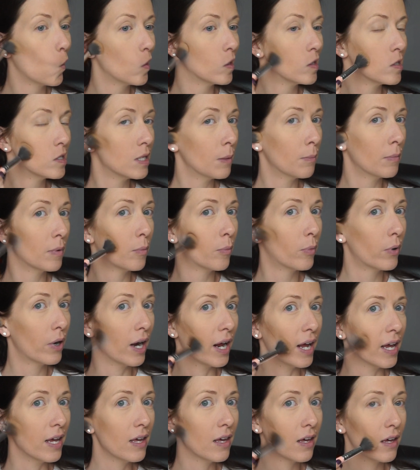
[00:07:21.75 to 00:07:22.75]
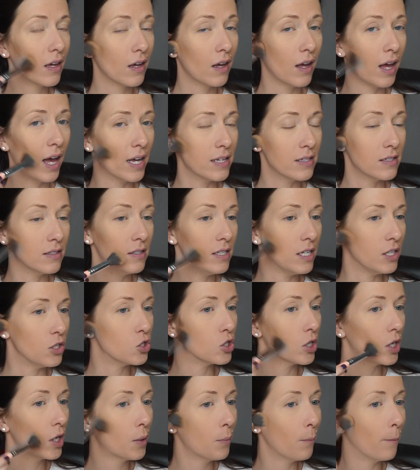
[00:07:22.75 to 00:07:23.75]
summer break as a
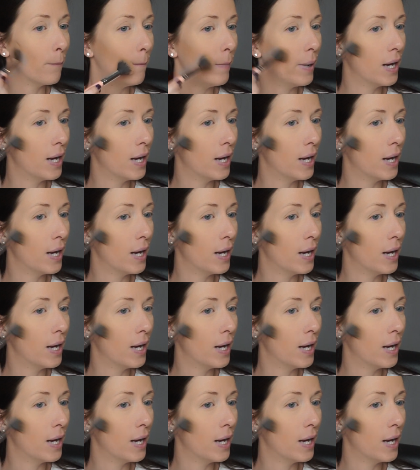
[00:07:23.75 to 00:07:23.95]
teacher,